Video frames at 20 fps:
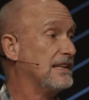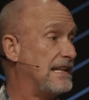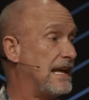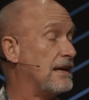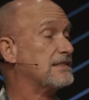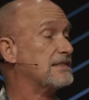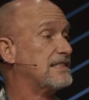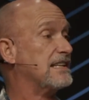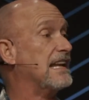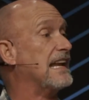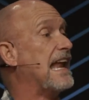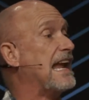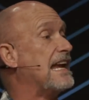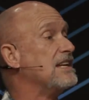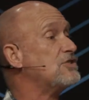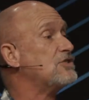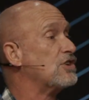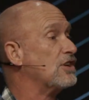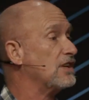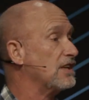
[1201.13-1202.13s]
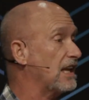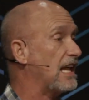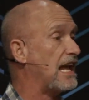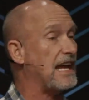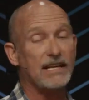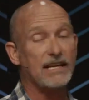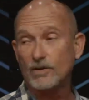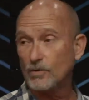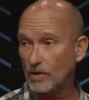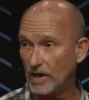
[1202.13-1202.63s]
That's an ancient
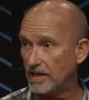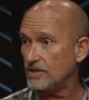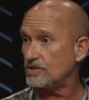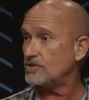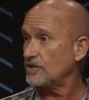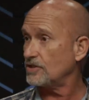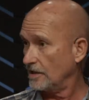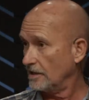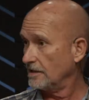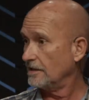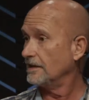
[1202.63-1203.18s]
language.